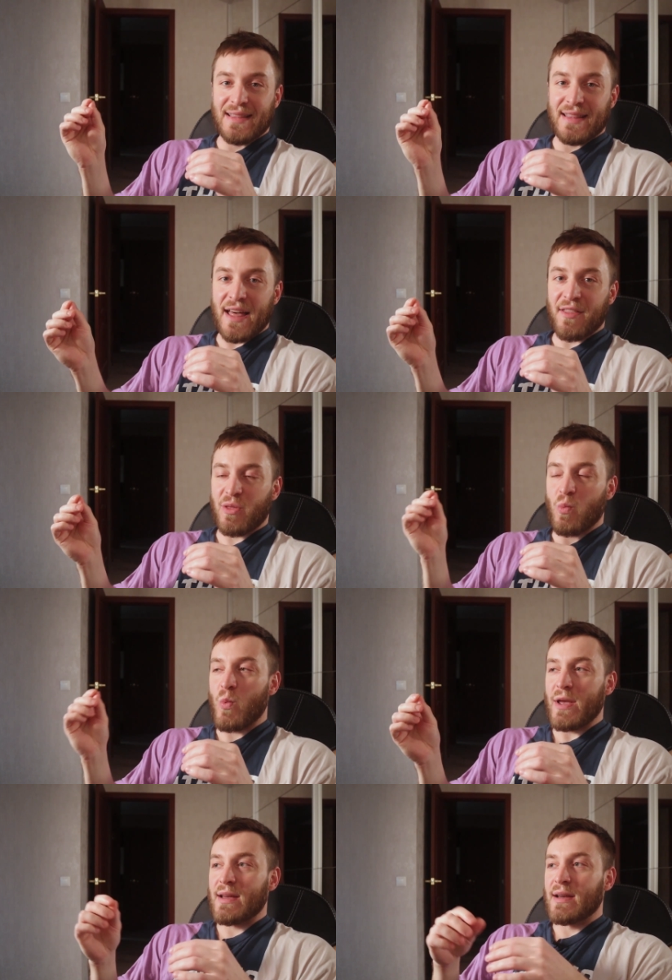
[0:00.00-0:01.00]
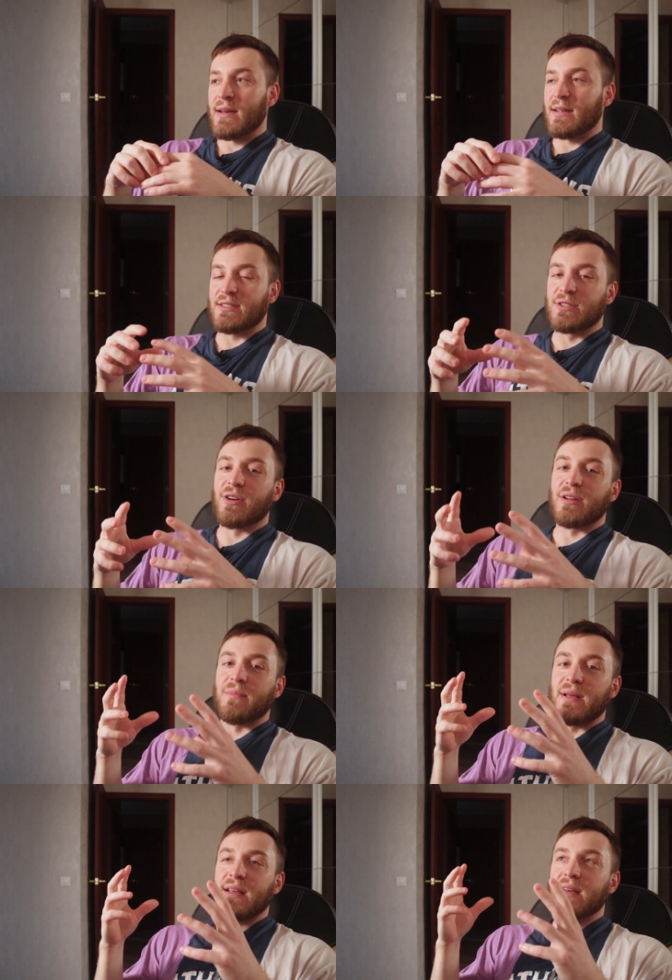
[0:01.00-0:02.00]
10th week it's going to
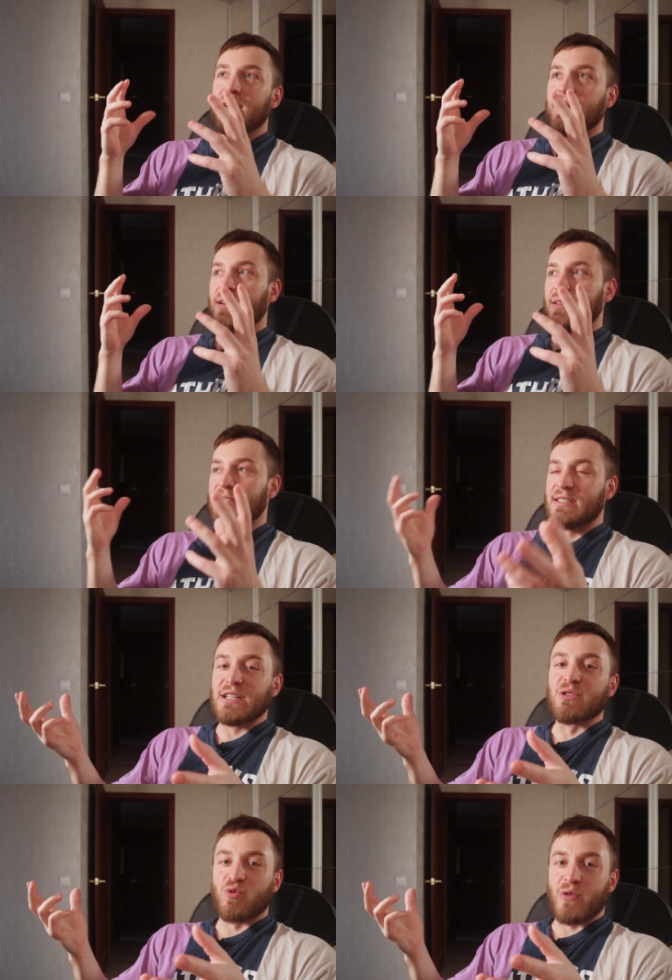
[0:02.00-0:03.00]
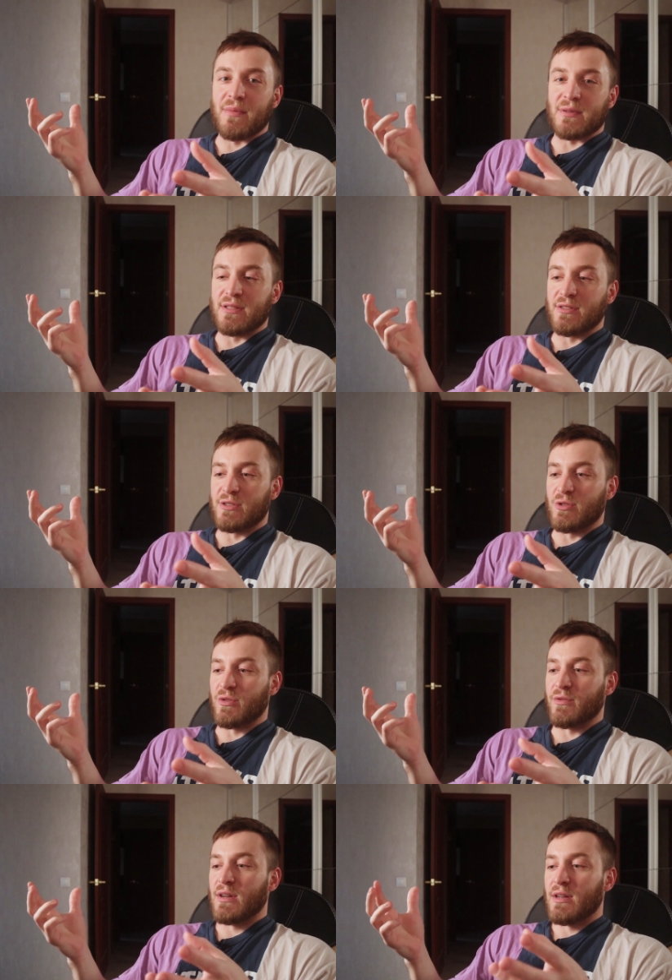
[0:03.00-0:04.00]
be 0 reps in
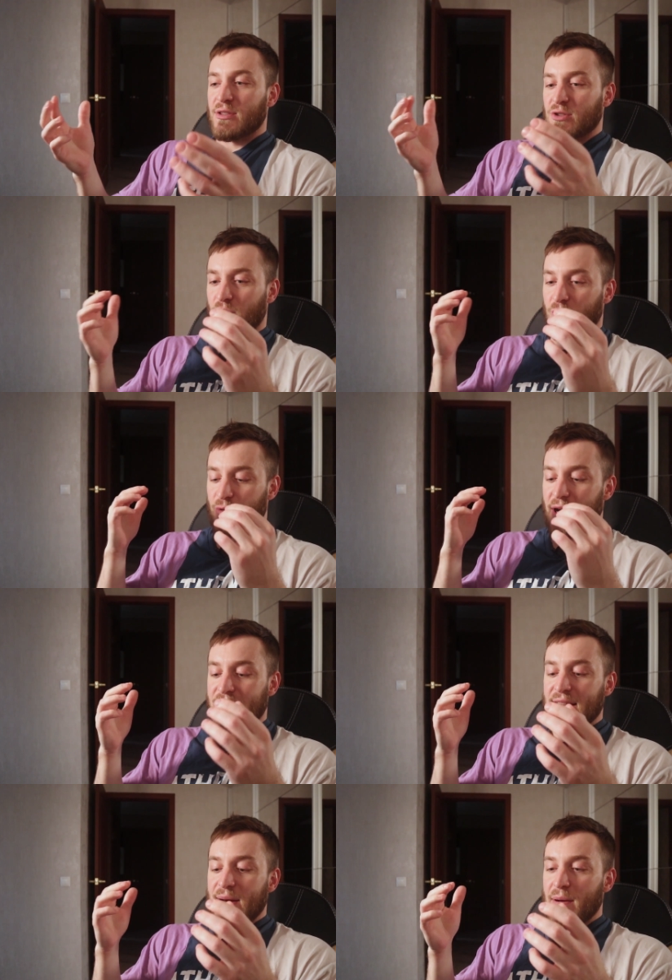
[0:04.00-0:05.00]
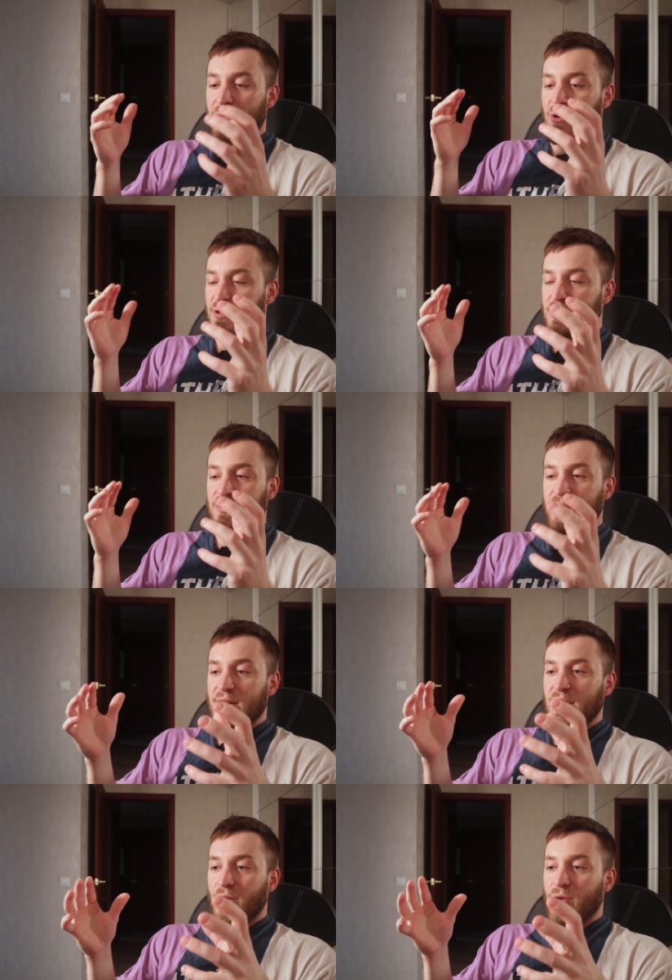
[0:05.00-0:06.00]
reserve. So right now I'm
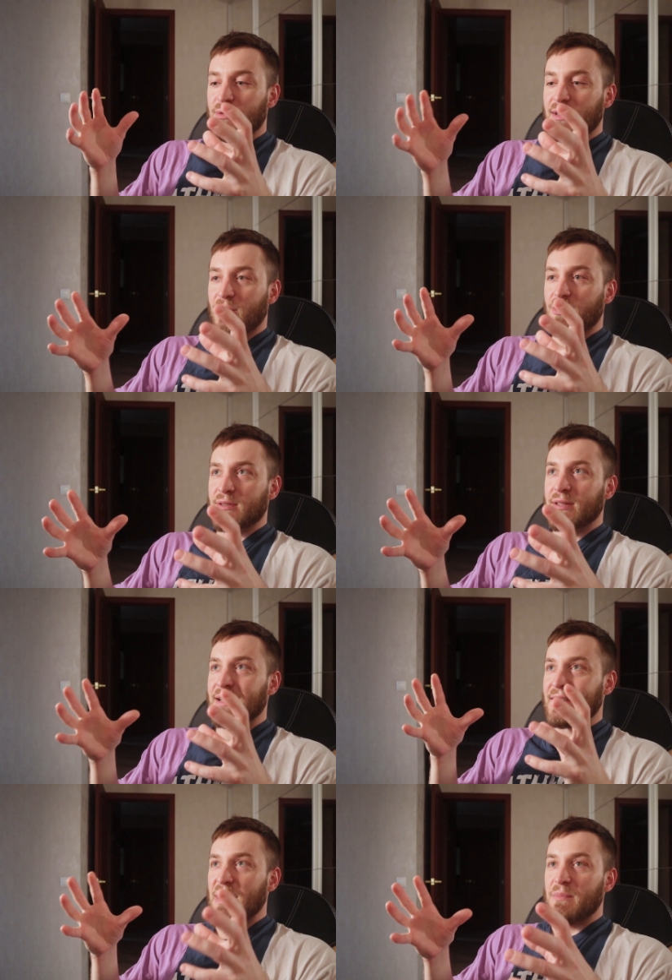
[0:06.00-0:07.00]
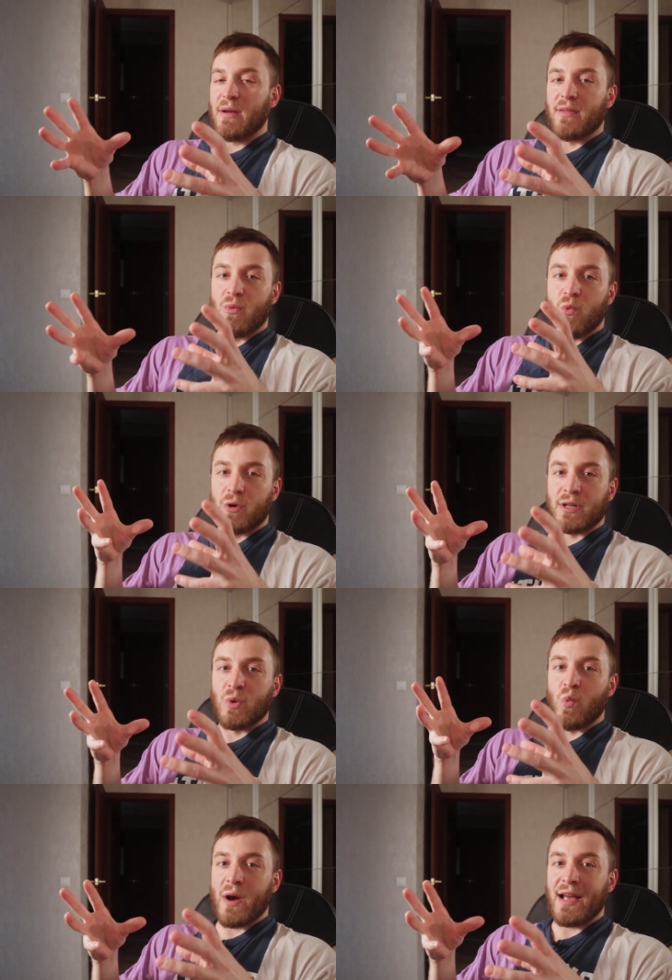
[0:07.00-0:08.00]
concentrating only on keeping the
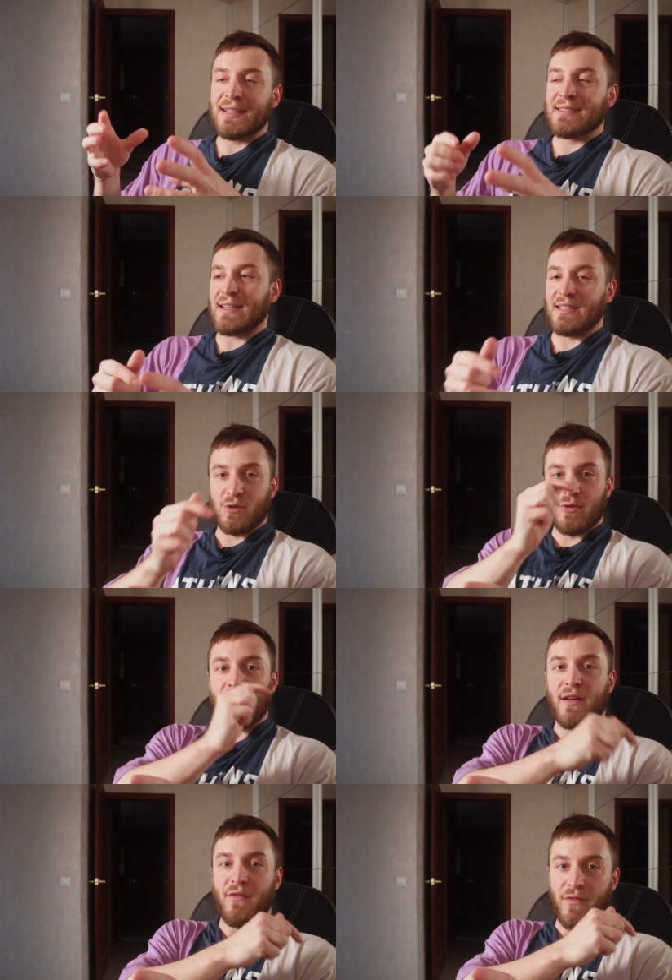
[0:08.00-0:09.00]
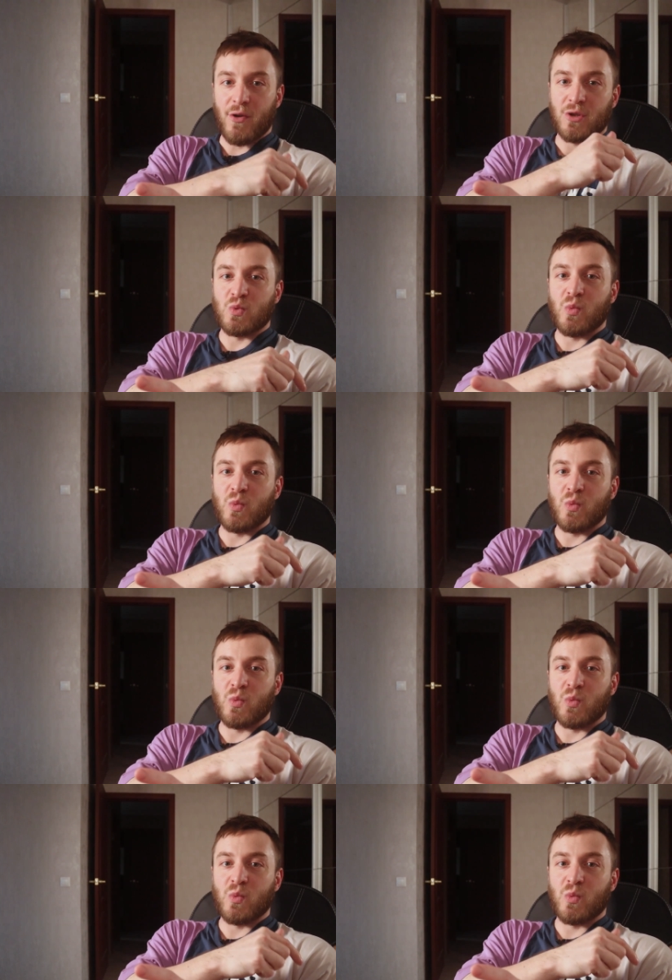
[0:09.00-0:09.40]
working weights as on the 1st